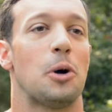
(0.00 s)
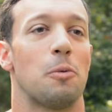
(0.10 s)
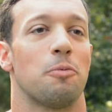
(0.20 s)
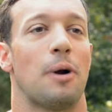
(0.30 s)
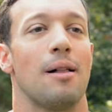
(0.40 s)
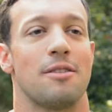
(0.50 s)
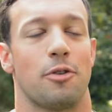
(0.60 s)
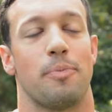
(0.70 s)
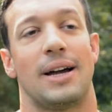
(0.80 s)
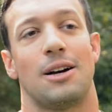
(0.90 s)
rope probably
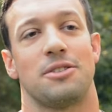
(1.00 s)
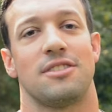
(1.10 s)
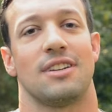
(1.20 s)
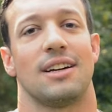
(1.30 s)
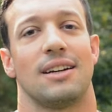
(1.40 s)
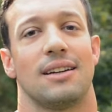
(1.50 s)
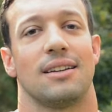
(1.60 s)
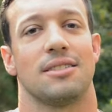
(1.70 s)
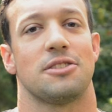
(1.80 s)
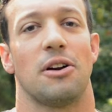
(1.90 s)
for about,
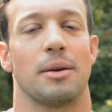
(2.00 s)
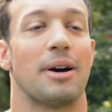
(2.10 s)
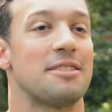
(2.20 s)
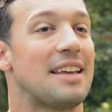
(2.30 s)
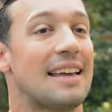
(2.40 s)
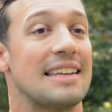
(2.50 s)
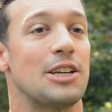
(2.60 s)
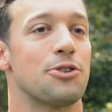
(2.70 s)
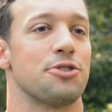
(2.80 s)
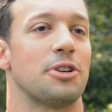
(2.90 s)
starting about 10
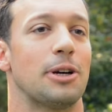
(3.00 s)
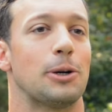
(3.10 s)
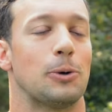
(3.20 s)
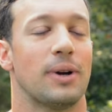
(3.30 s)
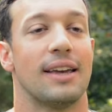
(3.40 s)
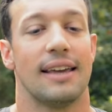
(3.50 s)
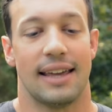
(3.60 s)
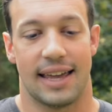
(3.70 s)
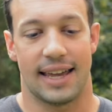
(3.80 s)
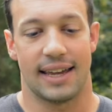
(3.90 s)
years ago,
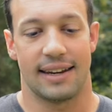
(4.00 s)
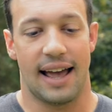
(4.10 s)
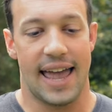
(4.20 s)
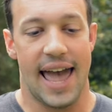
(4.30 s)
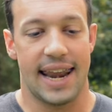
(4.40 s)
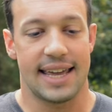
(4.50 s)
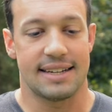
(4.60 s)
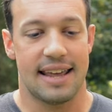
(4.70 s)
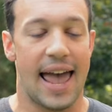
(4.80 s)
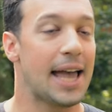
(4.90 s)
and I had a
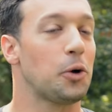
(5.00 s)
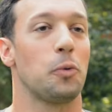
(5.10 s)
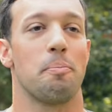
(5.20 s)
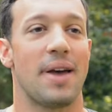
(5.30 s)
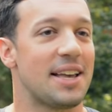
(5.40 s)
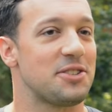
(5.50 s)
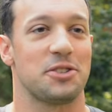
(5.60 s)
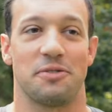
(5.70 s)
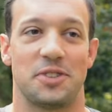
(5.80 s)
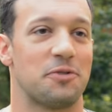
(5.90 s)
tangled
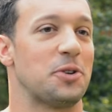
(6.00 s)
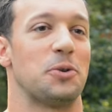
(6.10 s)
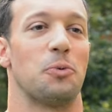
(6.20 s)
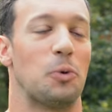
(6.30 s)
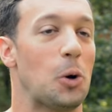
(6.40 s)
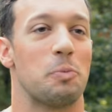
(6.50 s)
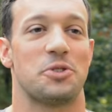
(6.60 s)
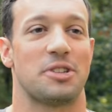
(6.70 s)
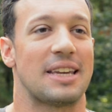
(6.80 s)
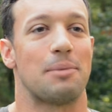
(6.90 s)
mess of different
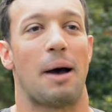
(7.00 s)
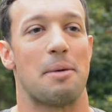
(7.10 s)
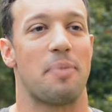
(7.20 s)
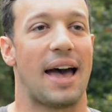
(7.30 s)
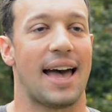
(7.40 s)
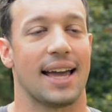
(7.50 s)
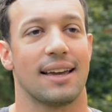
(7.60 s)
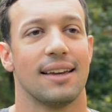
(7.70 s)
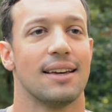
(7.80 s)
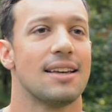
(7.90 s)
ropes in my bag.
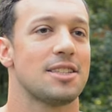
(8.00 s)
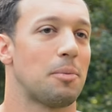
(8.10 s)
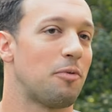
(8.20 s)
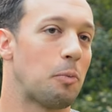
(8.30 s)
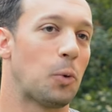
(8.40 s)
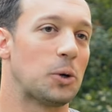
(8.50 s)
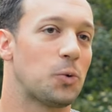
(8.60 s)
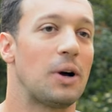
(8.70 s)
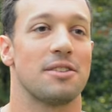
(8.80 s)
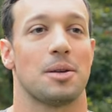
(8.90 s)
Some of them
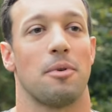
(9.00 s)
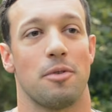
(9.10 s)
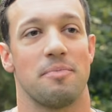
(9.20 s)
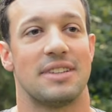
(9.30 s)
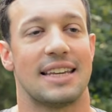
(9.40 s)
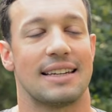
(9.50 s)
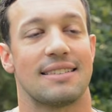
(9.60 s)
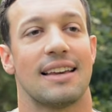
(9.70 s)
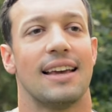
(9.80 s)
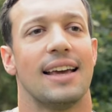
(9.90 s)
worked well, some of them
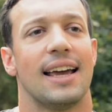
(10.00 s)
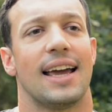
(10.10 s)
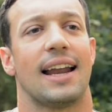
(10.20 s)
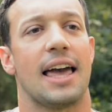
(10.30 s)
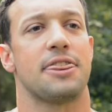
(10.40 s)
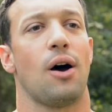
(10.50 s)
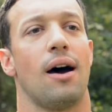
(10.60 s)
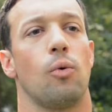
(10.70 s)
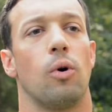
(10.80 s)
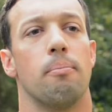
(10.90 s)
didn't. And I
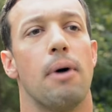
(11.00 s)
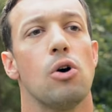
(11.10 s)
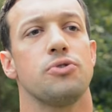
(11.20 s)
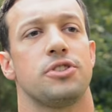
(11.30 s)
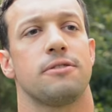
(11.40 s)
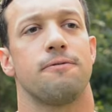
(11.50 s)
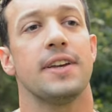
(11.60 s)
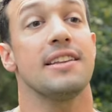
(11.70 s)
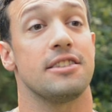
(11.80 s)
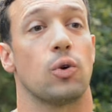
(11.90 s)
thought, well, most
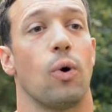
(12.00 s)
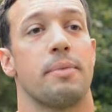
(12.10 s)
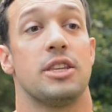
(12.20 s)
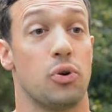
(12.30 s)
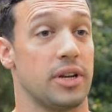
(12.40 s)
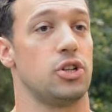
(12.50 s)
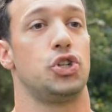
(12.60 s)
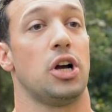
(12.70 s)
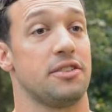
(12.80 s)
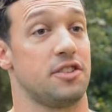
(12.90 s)
fitness equipment, you can
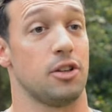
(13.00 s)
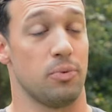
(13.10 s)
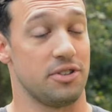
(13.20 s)
adjust the